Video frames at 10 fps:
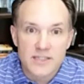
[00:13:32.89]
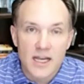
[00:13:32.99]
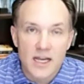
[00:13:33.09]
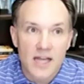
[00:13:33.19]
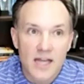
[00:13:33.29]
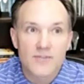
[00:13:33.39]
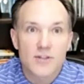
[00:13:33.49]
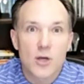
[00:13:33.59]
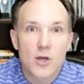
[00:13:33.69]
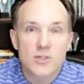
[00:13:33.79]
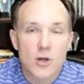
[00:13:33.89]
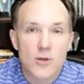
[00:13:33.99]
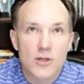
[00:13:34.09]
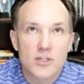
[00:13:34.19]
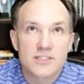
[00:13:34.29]
I'd love to know,
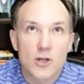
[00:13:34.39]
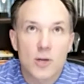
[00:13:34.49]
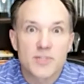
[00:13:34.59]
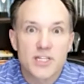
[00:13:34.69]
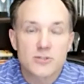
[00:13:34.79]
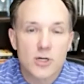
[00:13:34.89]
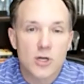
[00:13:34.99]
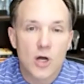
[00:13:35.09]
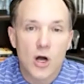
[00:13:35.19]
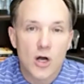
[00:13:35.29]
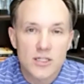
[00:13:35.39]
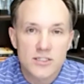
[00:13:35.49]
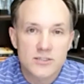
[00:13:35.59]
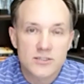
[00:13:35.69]
is there a particular cause